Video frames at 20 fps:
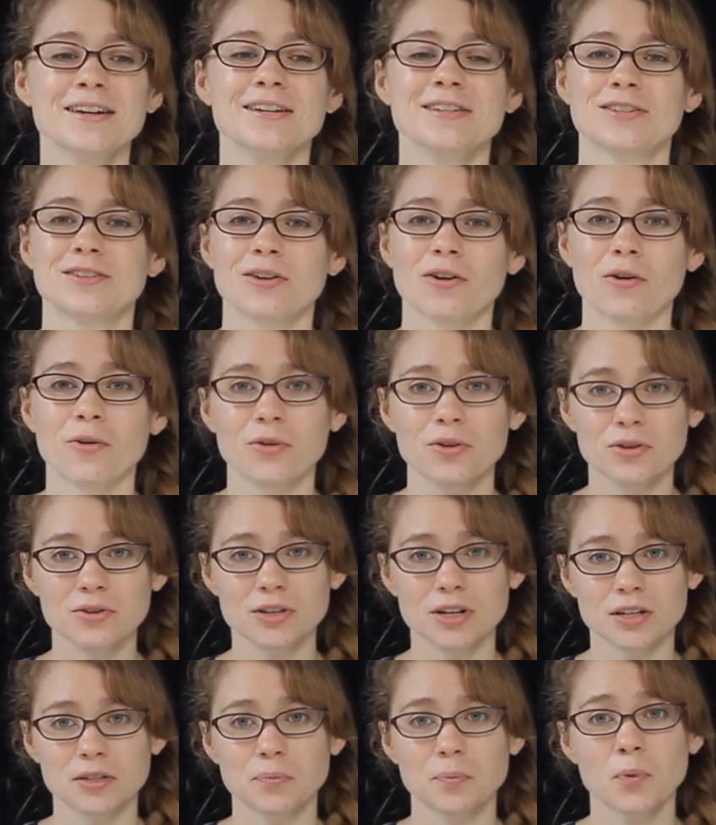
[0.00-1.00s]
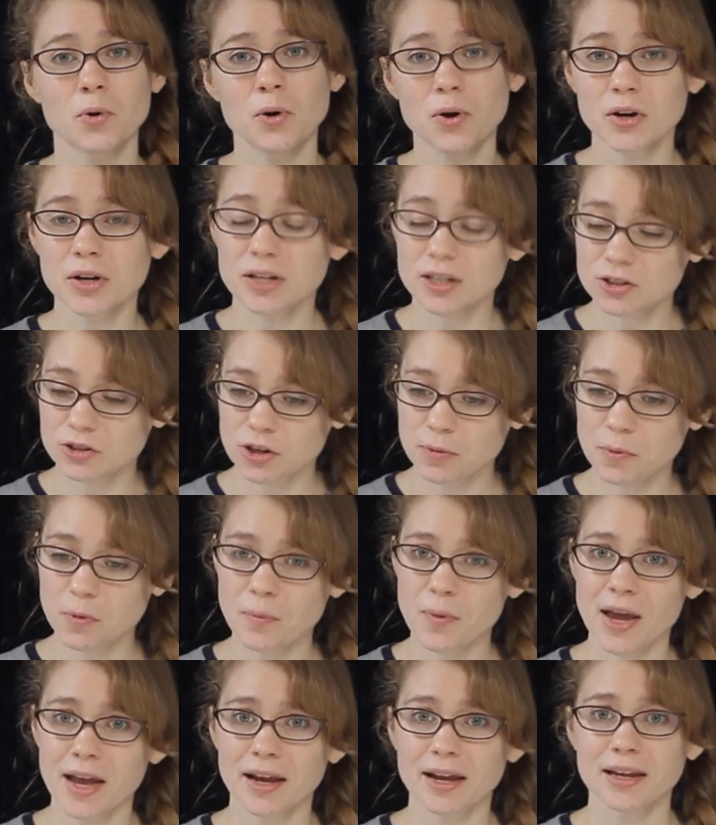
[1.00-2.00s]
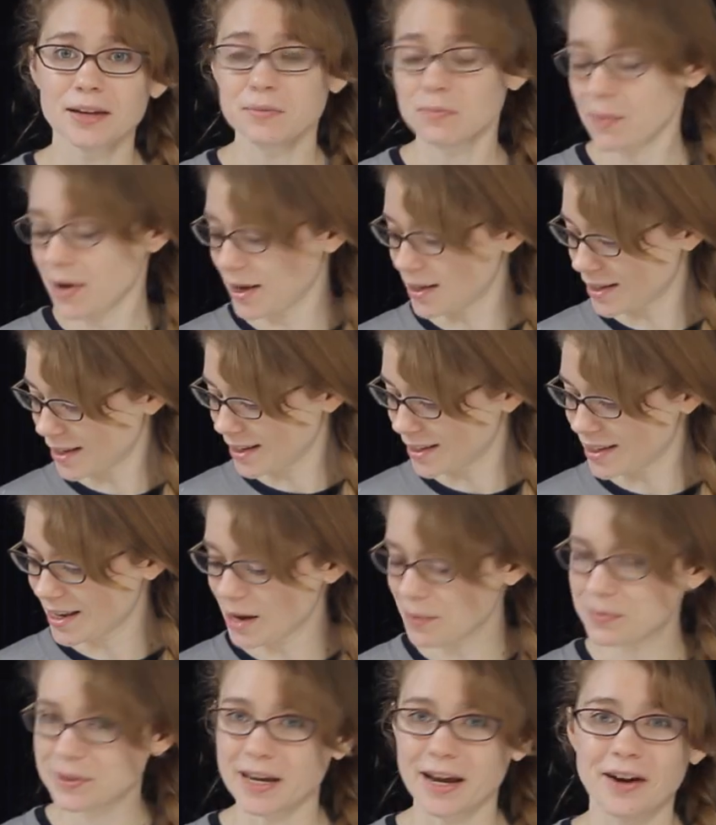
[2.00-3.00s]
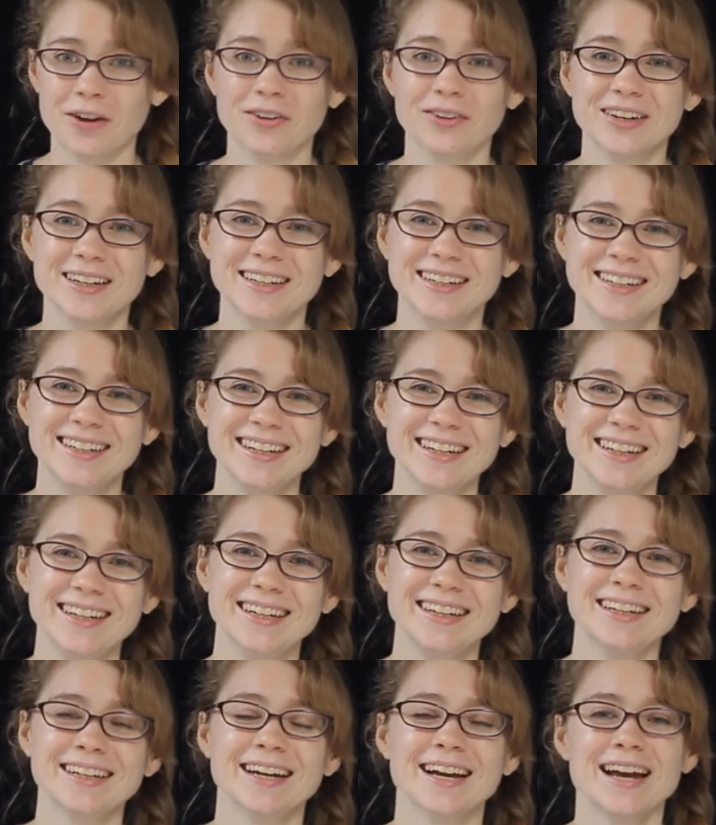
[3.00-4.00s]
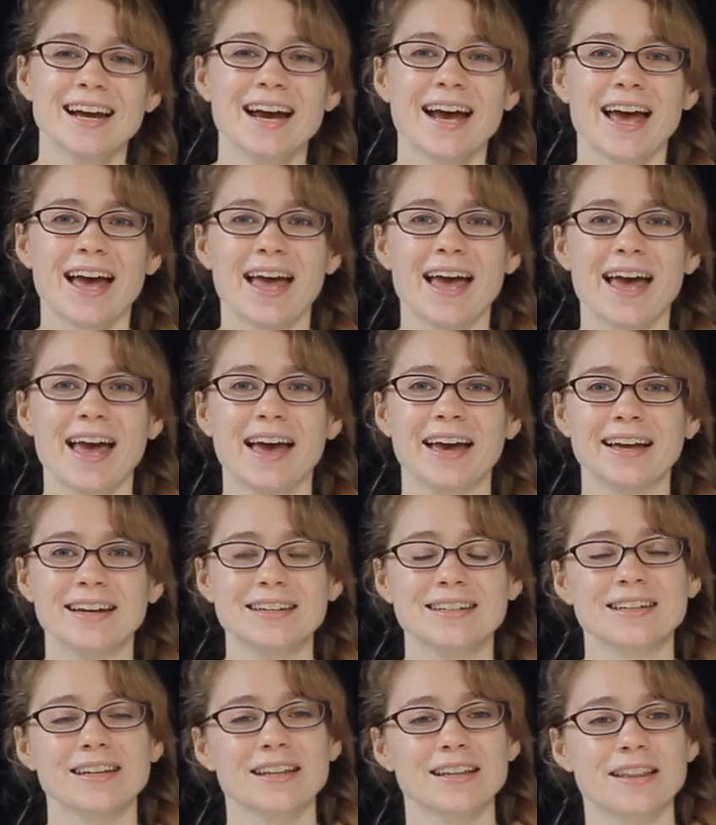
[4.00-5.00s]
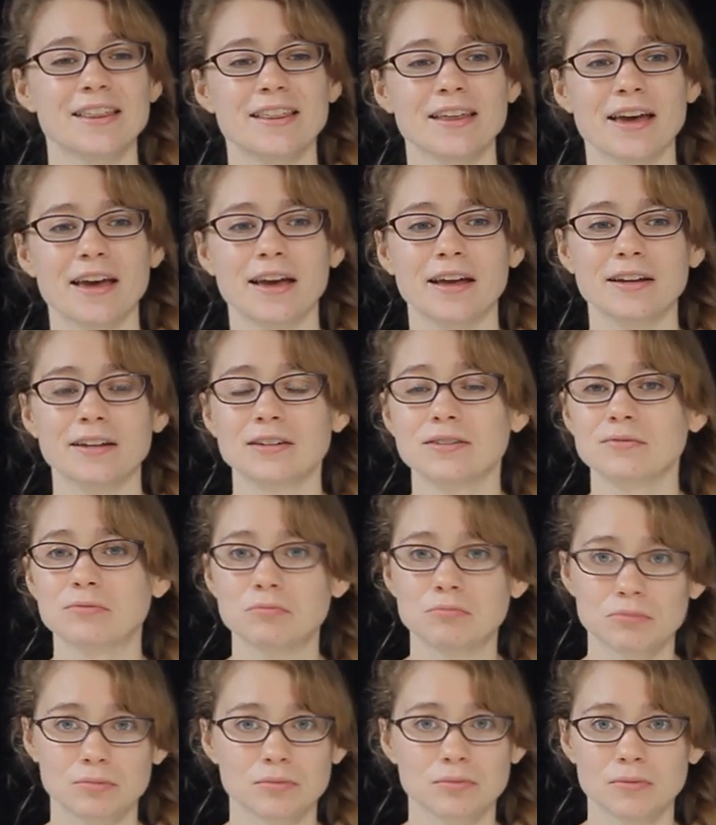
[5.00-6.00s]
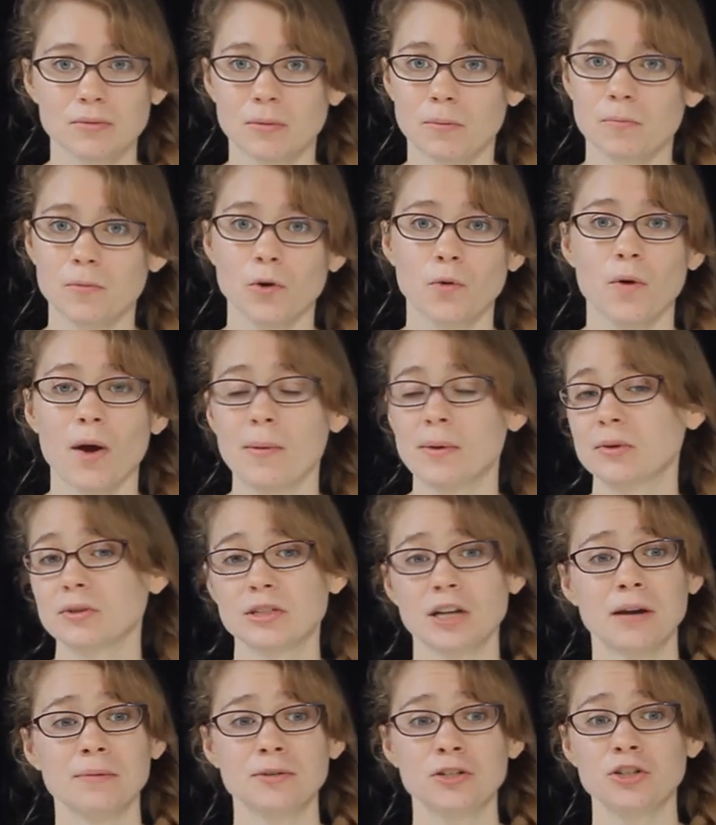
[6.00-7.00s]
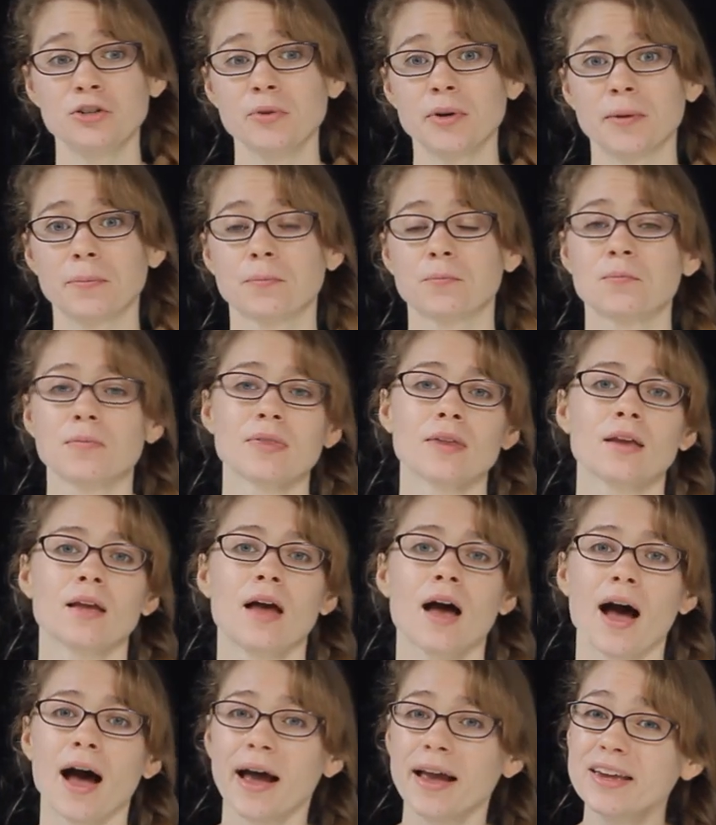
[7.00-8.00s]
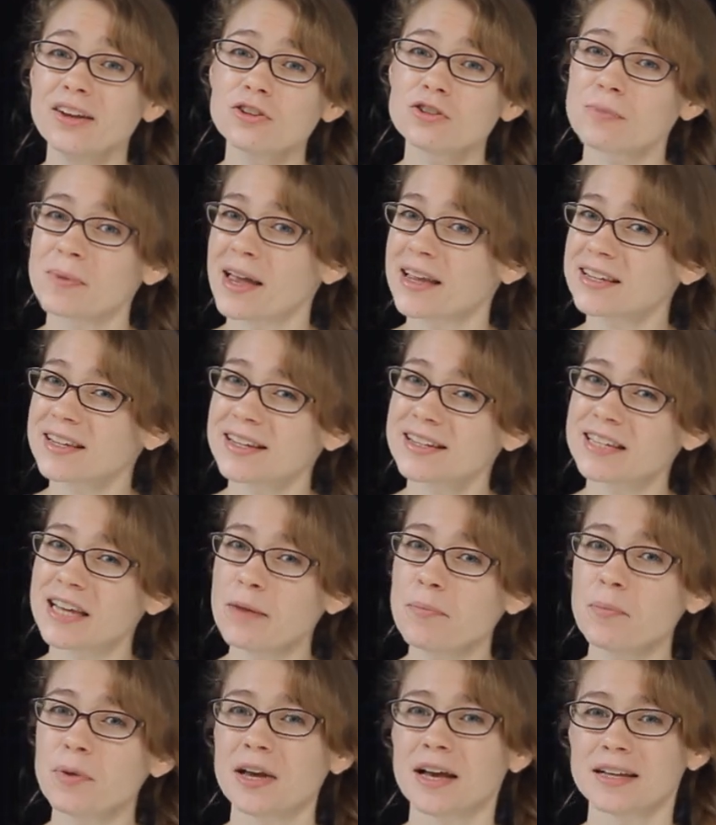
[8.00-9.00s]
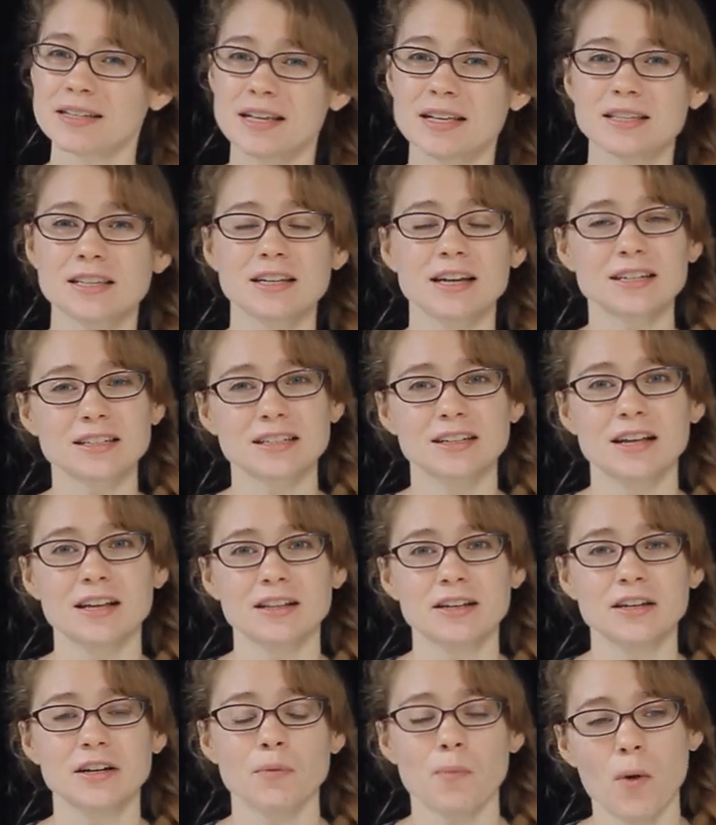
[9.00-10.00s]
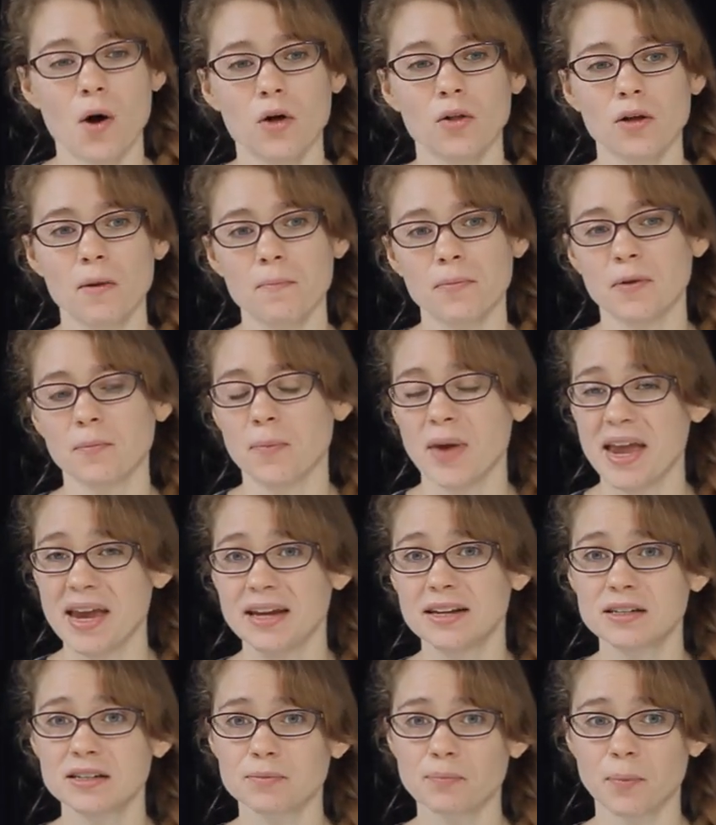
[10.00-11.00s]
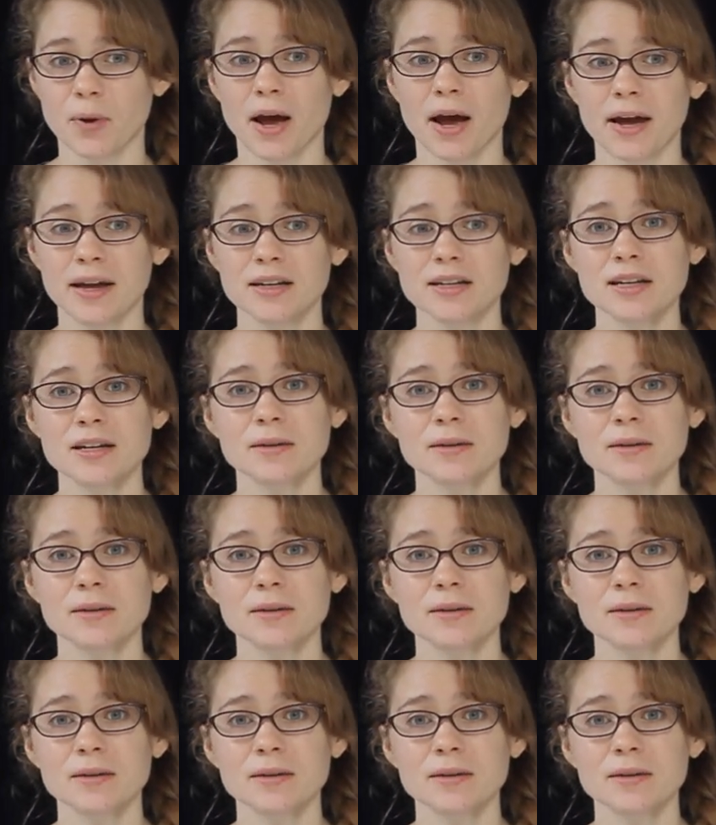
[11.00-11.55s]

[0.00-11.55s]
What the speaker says: So you just put a strip of masking tape down and then your rabbit stops chewing. I use masking tape because it's less likely to pull up the paint behind